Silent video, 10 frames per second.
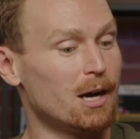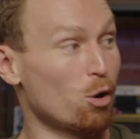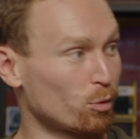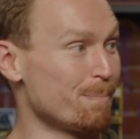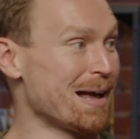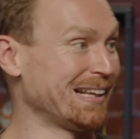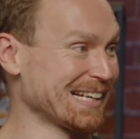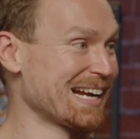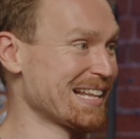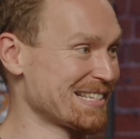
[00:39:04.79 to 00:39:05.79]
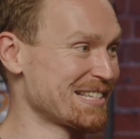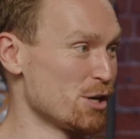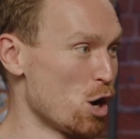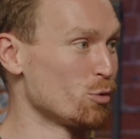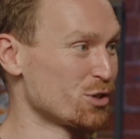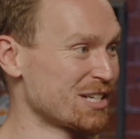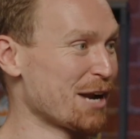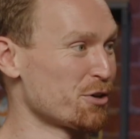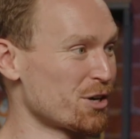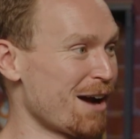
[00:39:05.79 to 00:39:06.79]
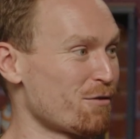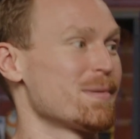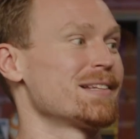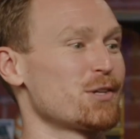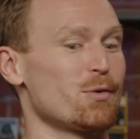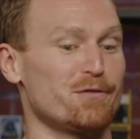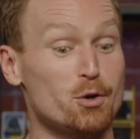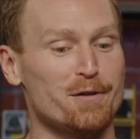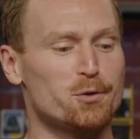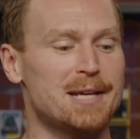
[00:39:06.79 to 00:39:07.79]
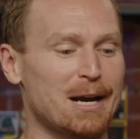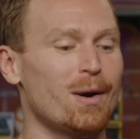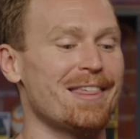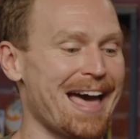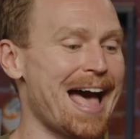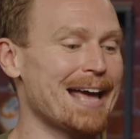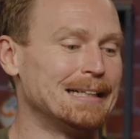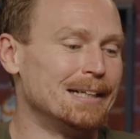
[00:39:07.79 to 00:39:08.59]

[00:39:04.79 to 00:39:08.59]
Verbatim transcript: are rebelling against the known standard government. So if you if you take away that,